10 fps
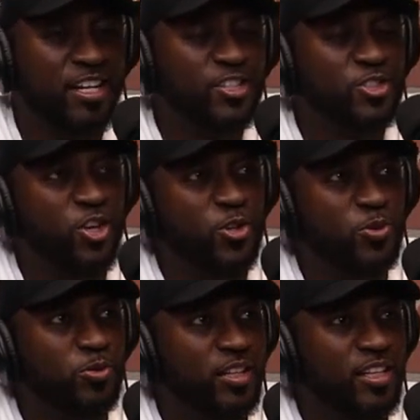
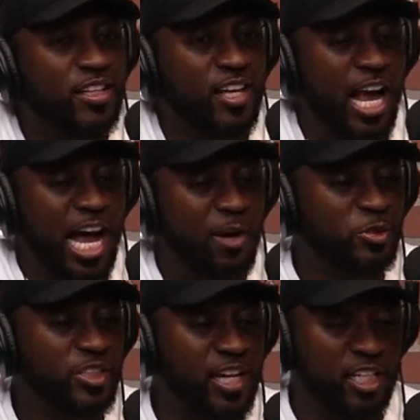So how
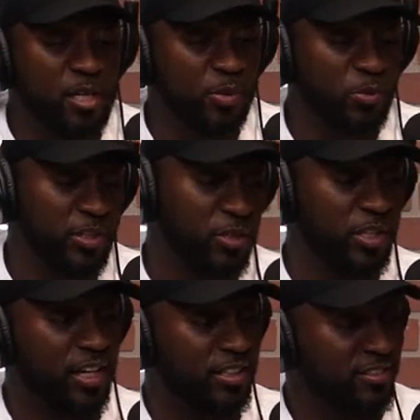was that coupled with,
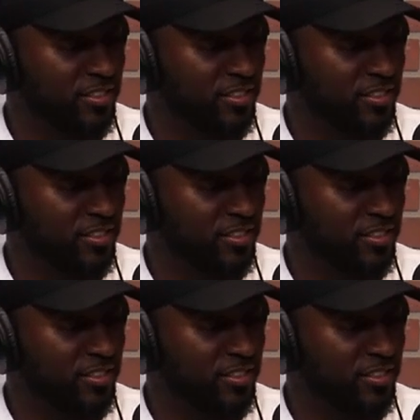okay,